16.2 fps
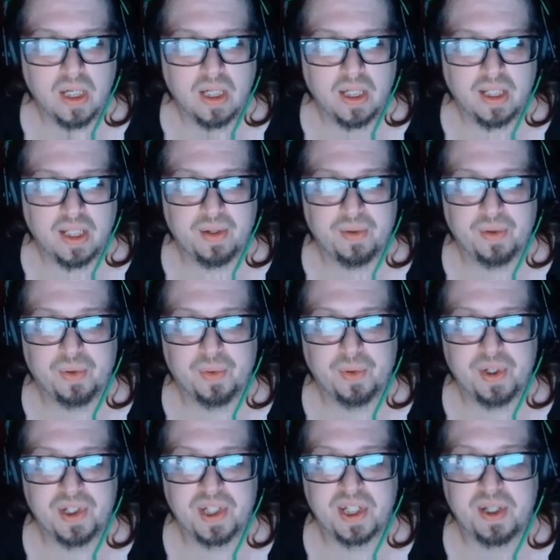They
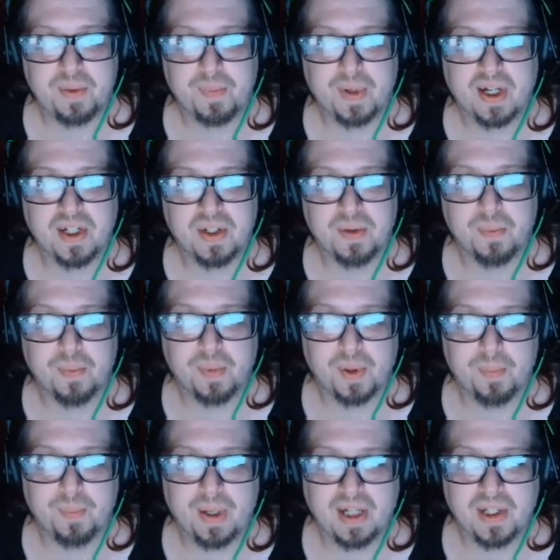increased the maximum
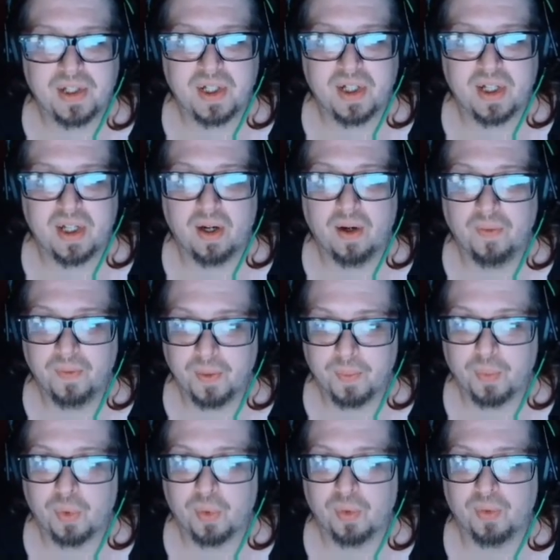capacity of the
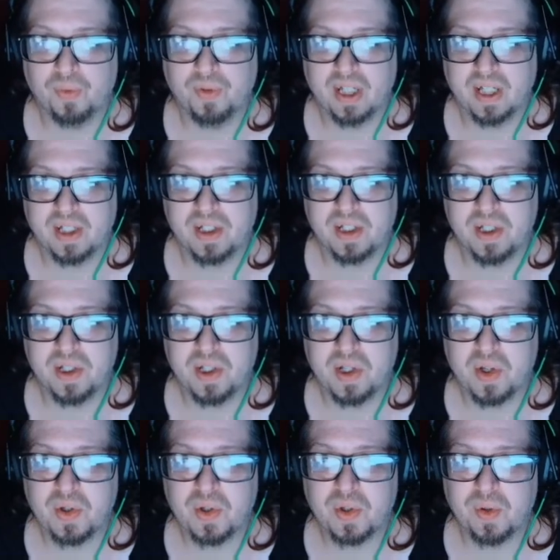portal nexus,
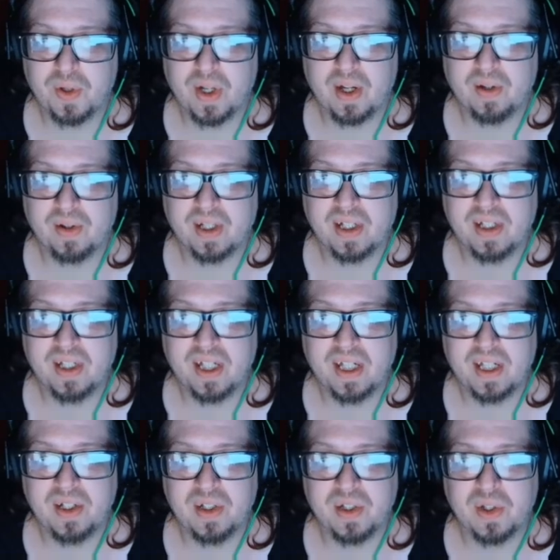so now it
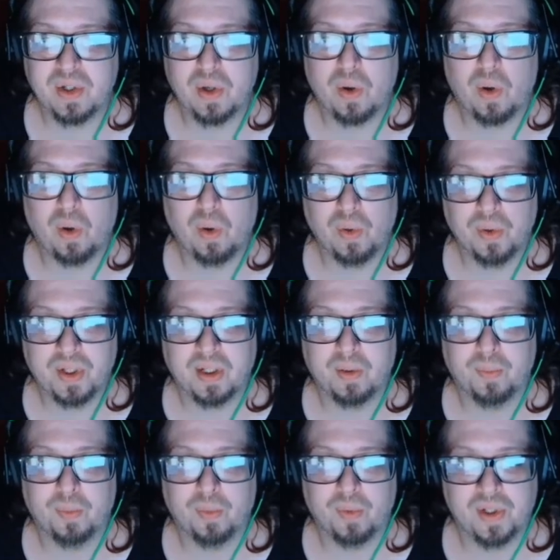contains all
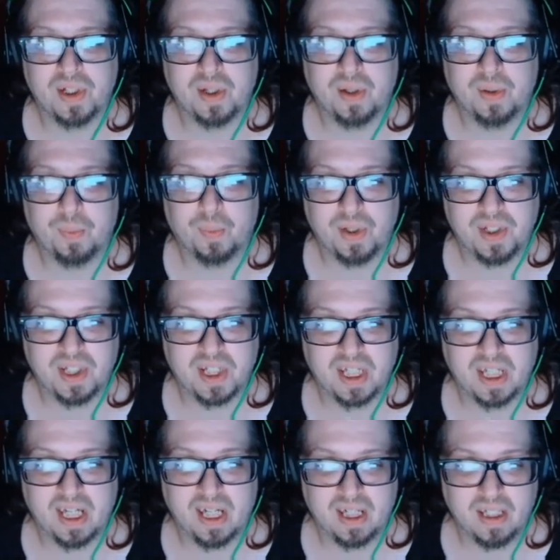teleports at once
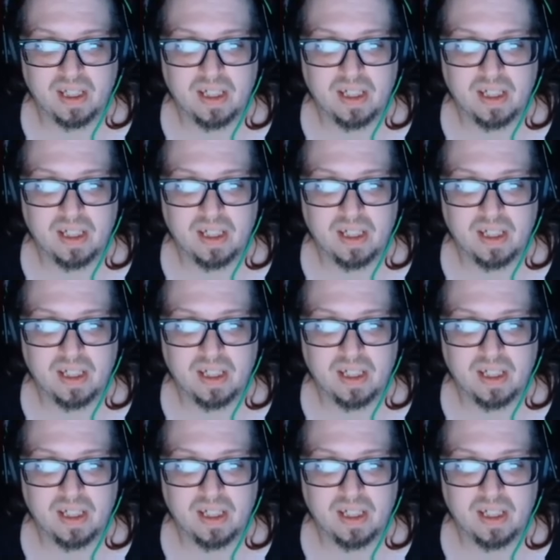again.